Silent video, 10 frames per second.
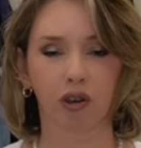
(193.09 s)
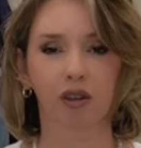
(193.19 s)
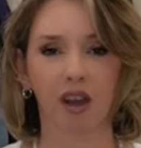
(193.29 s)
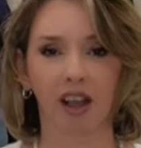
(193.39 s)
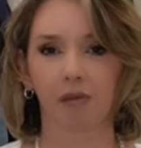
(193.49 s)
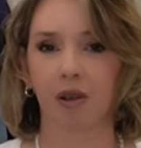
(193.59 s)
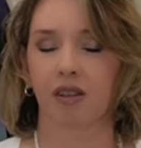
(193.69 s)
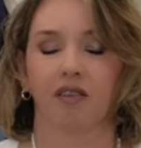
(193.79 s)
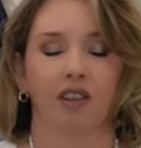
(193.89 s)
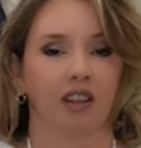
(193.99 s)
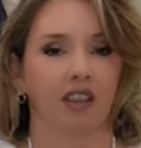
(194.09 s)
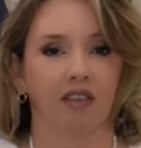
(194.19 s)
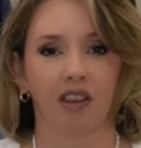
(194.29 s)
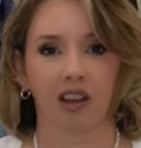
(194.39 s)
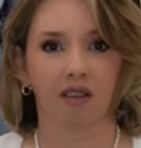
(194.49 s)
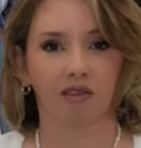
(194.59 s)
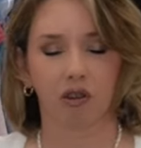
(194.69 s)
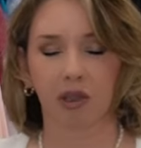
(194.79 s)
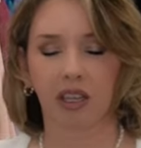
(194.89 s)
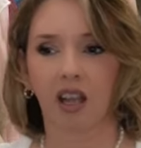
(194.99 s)
to size because I feel like they fit
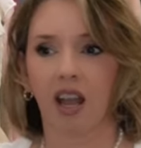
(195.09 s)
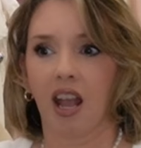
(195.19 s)
comfortably.